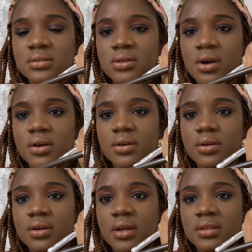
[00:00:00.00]
darker
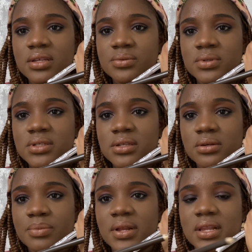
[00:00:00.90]
and this one's a
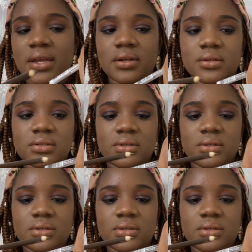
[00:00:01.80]
little bit lighter.